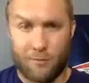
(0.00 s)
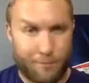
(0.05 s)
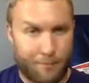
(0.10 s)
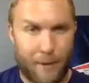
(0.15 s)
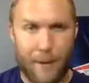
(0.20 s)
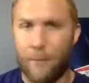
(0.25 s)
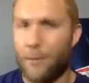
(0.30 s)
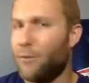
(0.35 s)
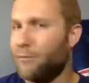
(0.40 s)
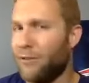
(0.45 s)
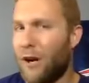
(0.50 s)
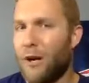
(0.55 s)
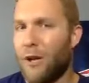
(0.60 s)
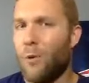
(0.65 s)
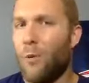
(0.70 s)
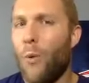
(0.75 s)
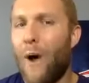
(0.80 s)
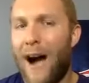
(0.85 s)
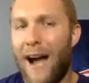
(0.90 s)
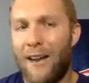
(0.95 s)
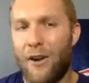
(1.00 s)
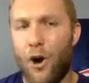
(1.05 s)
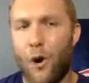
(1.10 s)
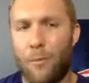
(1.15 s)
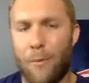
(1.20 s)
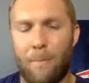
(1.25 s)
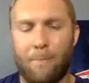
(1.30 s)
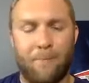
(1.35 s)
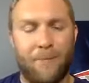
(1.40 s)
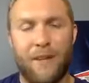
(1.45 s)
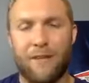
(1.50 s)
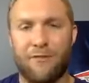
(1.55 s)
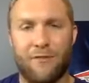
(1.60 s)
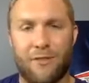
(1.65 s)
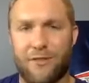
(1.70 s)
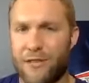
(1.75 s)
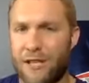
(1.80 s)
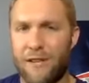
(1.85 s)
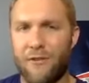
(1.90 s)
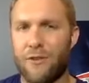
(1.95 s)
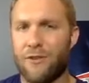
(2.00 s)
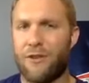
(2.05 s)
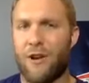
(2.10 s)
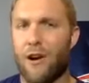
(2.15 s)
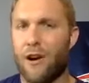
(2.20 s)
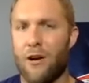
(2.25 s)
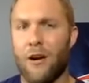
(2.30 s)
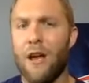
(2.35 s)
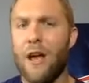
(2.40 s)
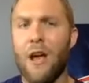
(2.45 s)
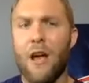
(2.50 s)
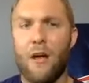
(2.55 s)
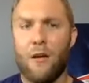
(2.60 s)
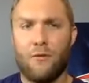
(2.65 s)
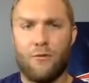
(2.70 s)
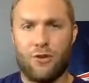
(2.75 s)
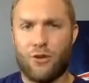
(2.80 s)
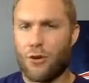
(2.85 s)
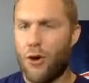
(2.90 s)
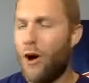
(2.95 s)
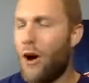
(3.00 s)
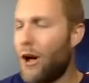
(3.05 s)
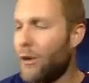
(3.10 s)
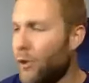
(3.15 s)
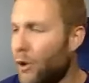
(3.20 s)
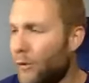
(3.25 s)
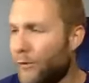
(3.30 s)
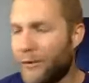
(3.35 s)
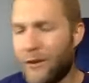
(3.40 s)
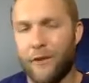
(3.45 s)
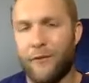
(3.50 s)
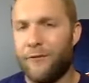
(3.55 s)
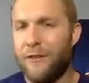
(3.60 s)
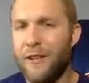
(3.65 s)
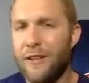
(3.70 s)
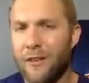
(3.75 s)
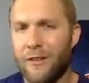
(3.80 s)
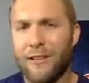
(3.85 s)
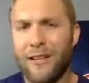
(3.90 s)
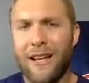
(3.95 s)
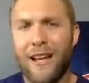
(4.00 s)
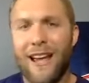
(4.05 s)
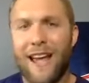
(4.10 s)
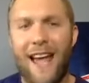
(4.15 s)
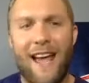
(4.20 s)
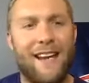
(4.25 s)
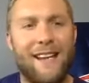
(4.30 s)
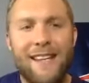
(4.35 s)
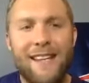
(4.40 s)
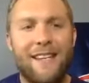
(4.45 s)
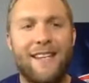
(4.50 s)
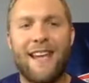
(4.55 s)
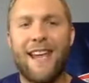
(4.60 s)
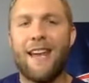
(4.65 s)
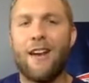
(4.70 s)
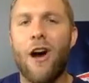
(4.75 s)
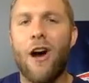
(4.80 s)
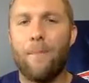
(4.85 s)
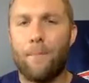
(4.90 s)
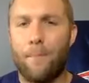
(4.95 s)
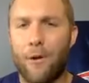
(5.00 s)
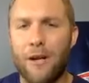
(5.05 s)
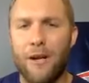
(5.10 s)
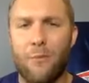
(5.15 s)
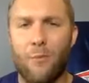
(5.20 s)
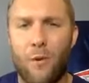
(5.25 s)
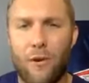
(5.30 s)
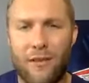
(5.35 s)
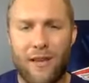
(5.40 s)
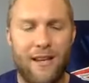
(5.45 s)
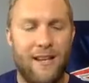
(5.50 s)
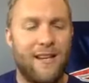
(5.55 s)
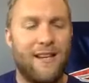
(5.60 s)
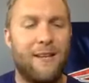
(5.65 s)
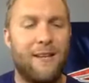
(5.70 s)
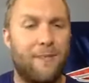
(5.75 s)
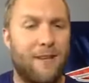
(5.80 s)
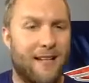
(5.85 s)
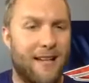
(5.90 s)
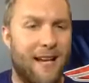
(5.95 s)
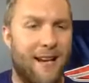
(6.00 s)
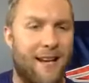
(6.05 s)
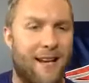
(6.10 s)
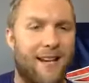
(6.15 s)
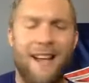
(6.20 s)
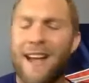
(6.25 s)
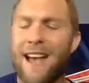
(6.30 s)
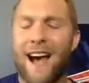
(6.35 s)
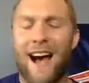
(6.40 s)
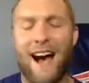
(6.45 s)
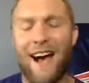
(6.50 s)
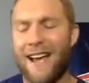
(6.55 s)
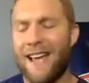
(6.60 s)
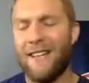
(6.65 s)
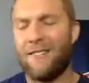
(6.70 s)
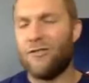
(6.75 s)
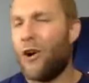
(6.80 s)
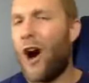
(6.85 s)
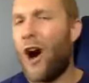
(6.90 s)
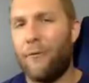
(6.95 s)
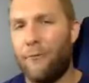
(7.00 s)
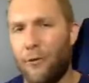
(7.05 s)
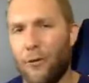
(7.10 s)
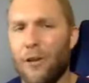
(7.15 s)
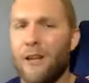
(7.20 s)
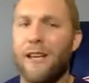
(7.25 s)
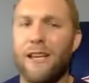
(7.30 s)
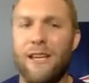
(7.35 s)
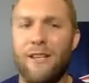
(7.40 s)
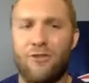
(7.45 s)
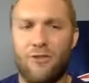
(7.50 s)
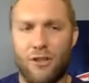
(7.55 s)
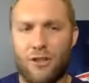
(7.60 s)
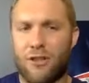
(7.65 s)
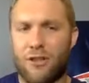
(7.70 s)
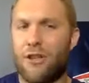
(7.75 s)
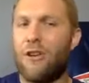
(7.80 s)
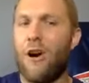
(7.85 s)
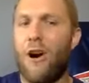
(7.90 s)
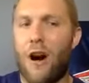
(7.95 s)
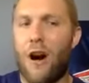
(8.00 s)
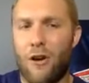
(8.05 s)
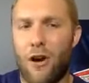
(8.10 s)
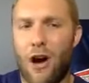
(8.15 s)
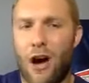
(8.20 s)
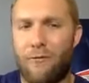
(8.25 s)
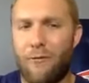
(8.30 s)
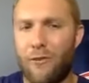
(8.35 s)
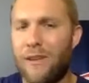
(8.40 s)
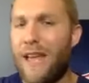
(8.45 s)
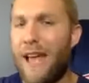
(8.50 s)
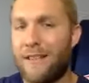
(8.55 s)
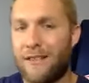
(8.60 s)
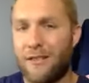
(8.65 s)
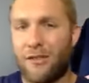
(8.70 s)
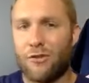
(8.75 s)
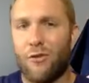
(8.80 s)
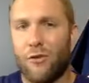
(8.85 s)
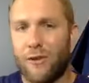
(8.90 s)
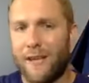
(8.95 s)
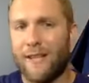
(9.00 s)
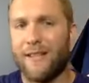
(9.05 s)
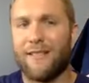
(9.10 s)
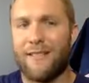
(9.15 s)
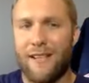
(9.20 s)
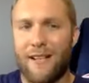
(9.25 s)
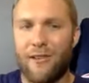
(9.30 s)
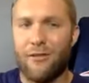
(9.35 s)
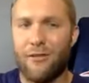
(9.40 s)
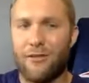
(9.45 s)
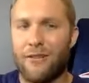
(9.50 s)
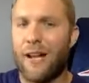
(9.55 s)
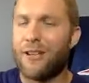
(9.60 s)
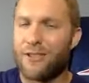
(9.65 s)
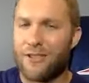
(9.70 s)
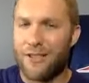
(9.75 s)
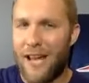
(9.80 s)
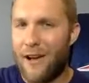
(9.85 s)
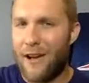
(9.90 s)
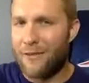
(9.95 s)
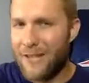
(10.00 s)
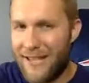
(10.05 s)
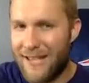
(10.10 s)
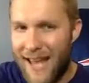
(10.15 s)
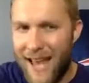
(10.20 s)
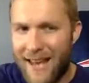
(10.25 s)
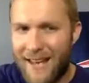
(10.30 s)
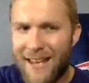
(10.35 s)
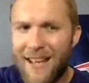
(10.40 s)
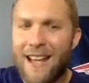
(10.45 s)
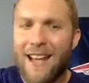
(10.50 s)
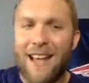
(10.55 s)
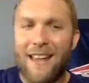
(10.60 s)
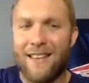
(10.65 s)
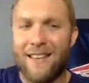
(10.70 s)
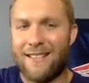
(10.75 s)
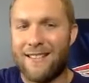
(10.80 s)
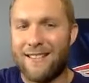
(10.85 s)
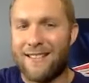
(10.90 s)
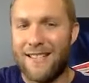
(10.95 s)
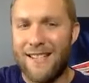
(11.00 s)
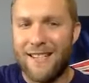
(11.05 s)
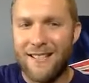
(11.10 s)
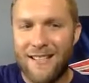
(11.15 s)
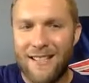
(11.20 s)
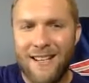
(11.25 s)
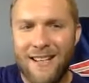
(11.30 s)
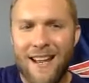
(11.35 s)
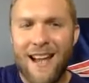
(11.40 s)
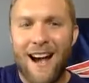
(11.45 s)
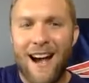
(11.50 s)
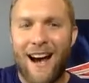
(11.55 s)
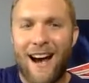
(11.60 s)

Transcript: people running wide open. His receivers are just all over the field, and he cannot put it where they need him to get it. It's awful. He's just god-awful. He hasn't scored a single touchdown yet this season.